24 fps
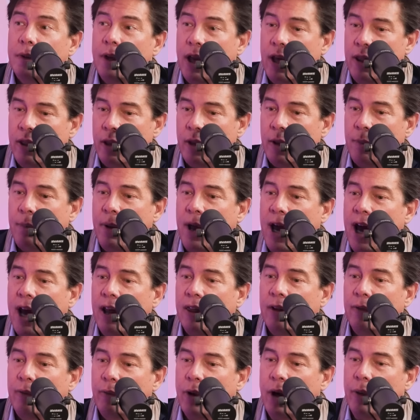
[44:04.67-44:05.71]
and the
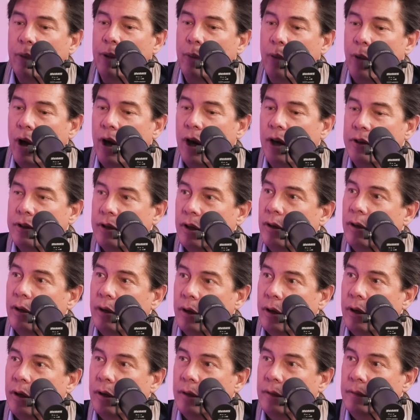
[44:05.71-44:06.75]
path of what we wanted to
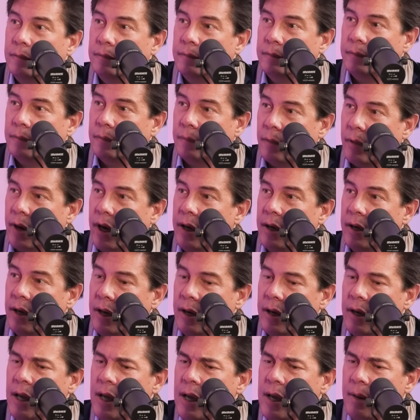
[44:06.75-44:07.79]
learn, right?
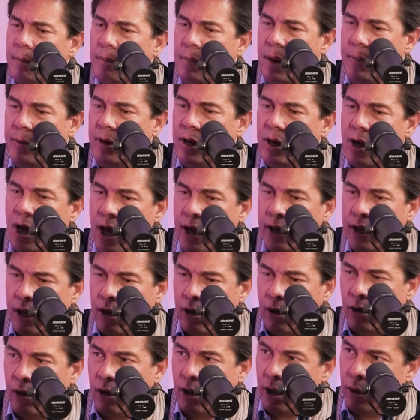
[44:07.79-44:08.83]
And maybe not
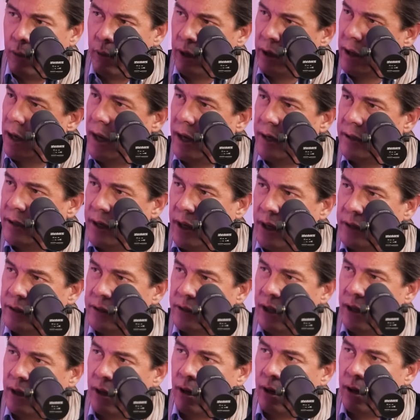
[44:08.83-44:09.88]
in our lower
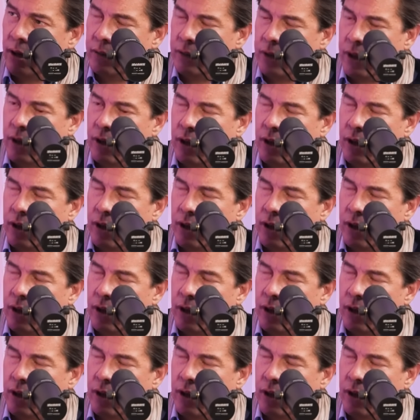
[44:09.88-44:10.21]
context, in our